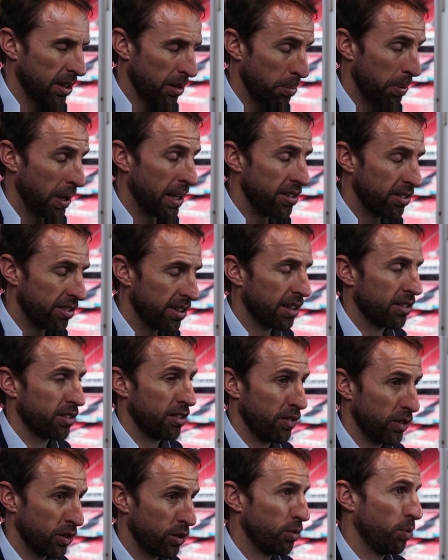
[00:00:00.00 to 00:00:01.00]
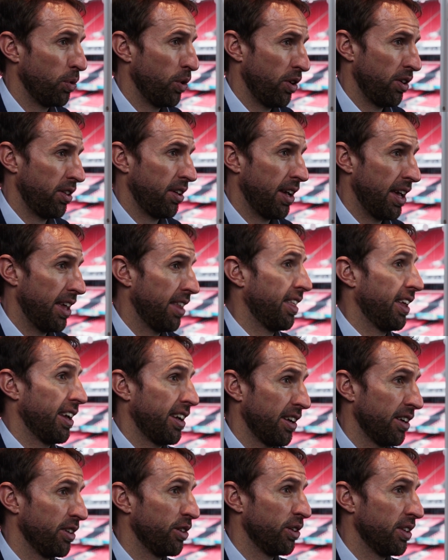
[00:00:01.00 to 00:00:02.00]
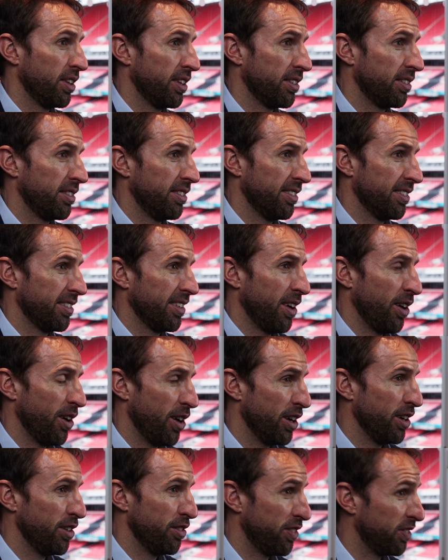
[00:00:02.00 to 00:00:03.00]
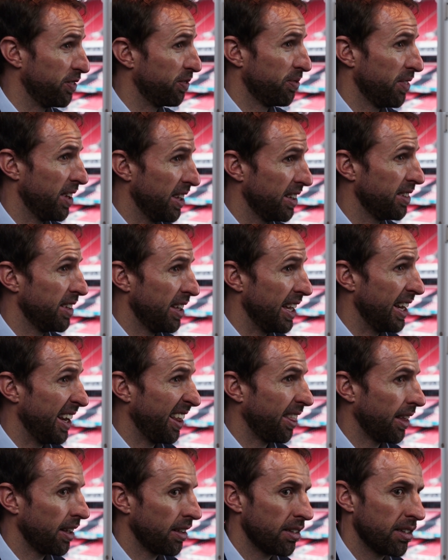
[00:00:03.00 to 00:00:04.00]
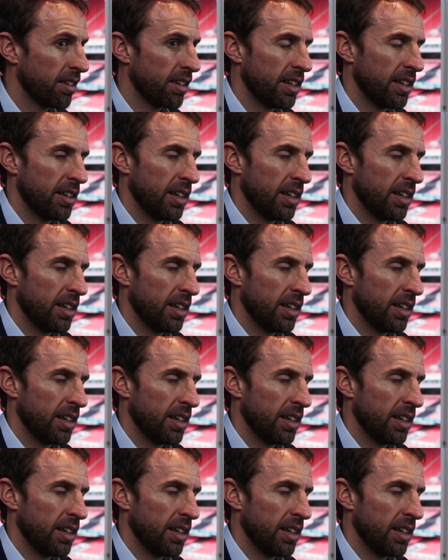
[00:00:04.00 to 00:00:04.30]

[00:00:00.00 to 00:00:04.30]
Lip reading: the basics of a good work ethic are at the heart of anything.